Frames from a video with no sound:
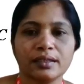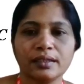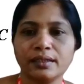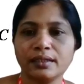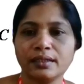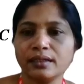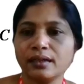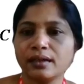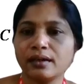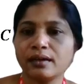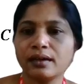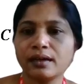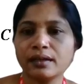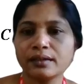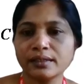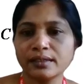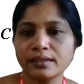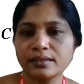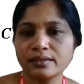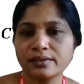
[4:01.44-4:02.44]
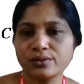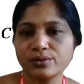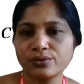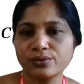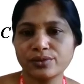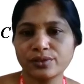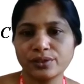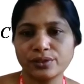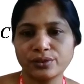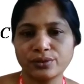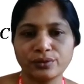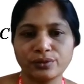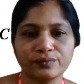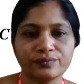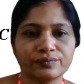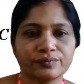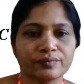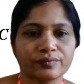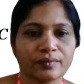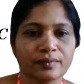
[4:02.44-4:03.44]
Here R tends to 0.
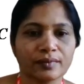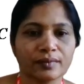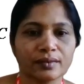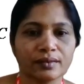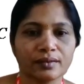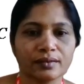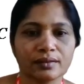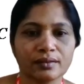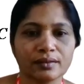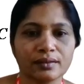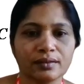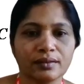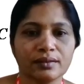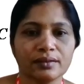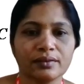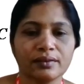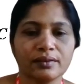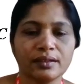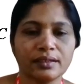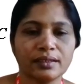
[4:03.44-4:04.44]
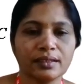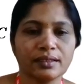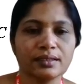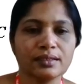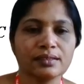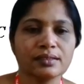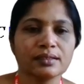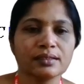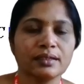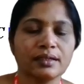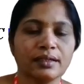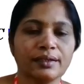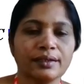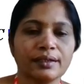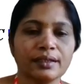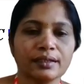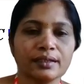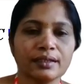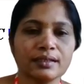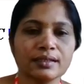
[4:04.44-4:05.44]
That is
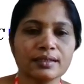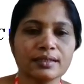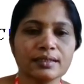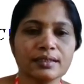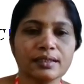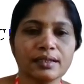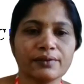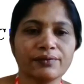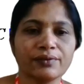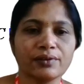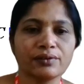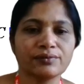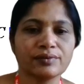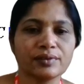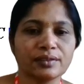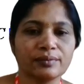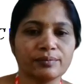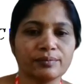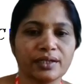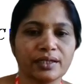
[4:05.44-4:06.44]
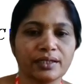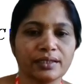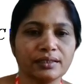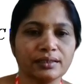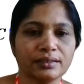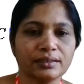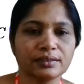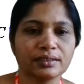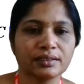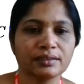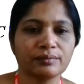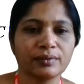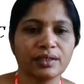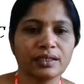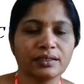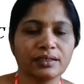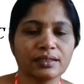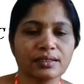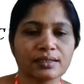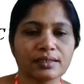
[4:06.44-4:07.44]
integral C f of z by z
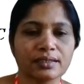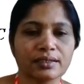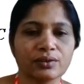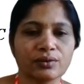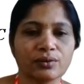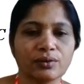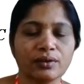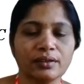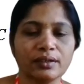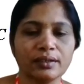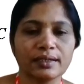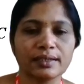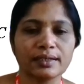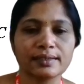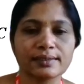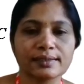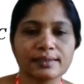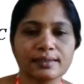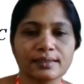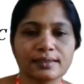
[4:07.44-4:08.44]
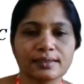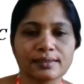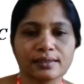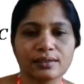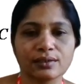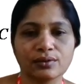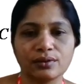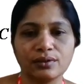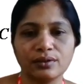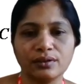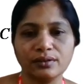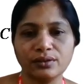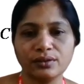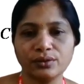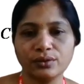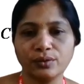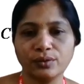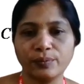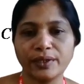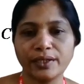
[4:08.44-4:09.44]
minus z naught dz is equal
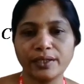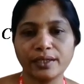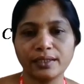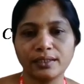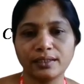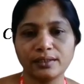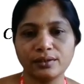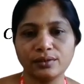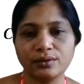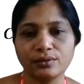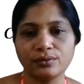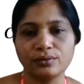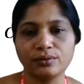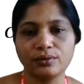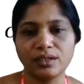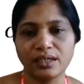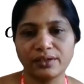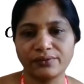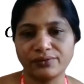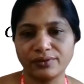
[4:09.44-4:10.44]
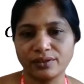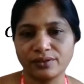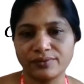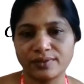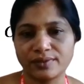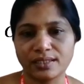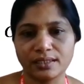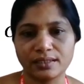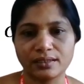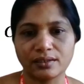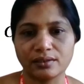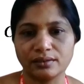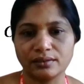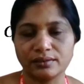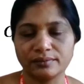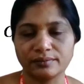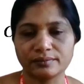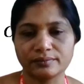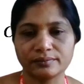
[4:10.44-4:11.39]
2 pi I into f of z naught.